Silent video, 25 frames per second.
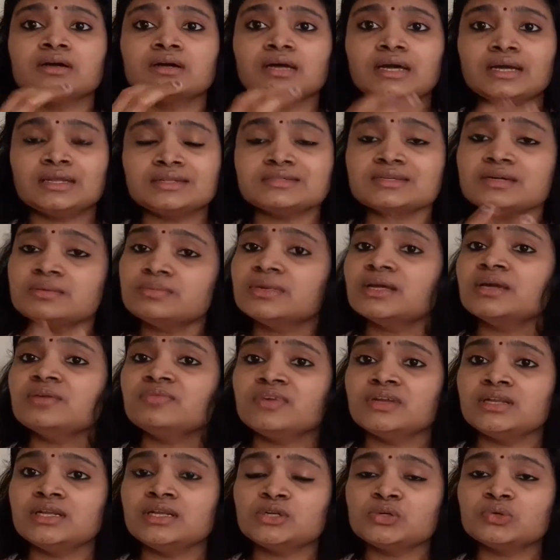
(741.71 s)
And sometimes
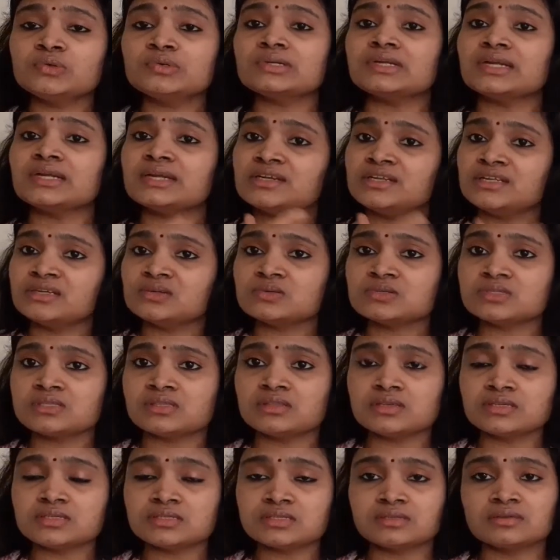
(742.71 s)
we need to reduce
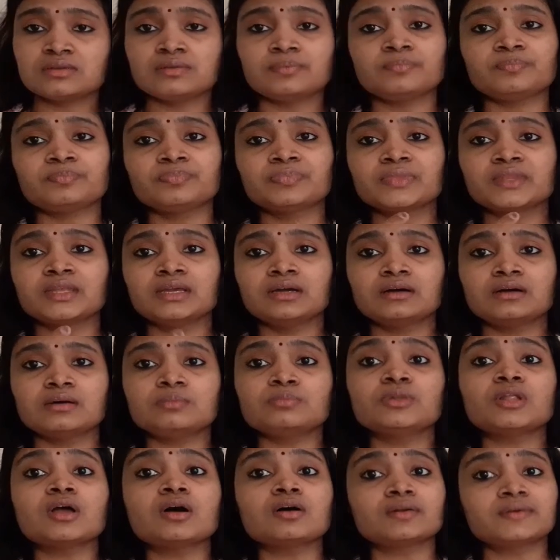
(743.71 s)
this uh,
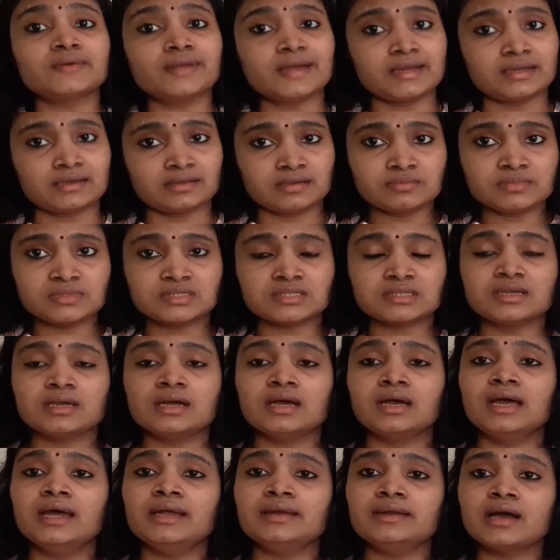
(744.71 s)
block diagrams
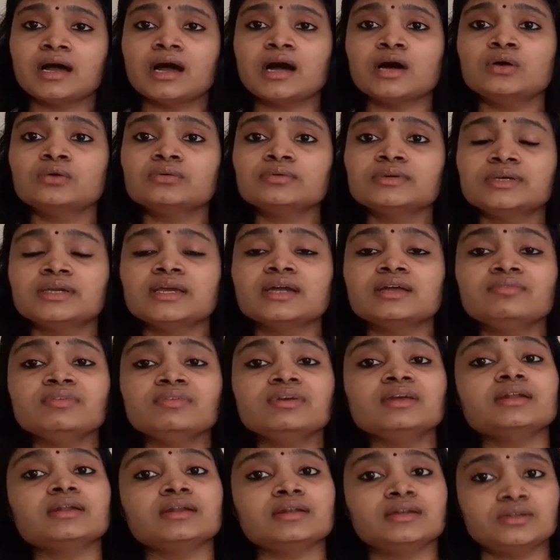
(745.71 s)
and how can
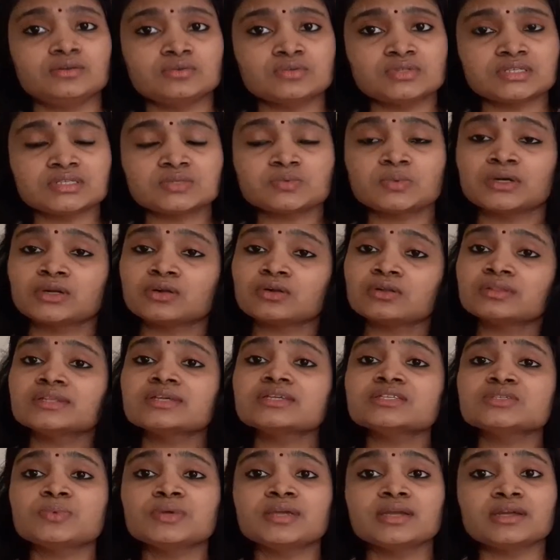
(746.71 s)
we reduce this, what all
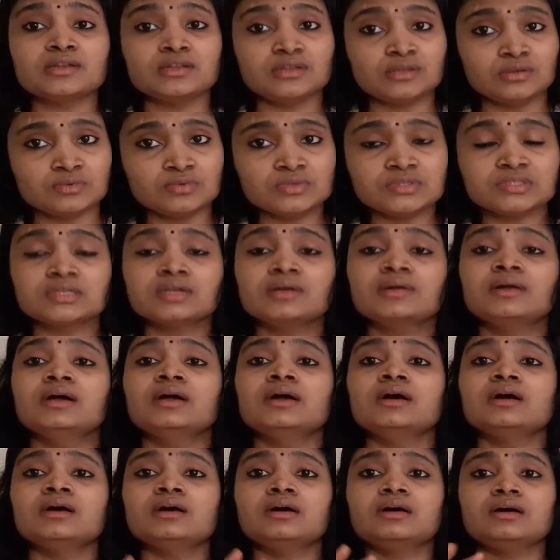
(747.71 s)
things we can use,
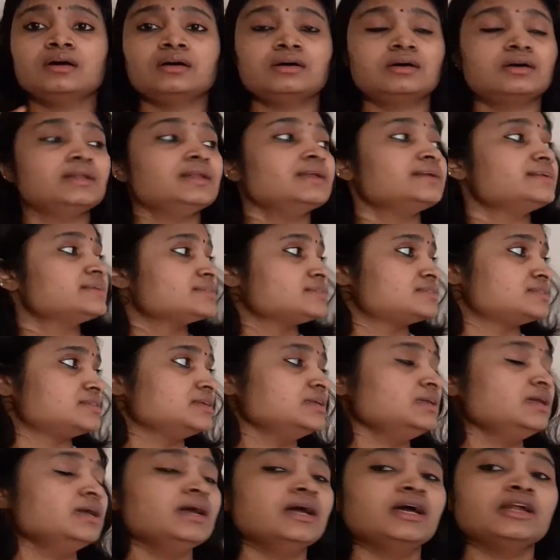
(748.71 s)
uh, let us see.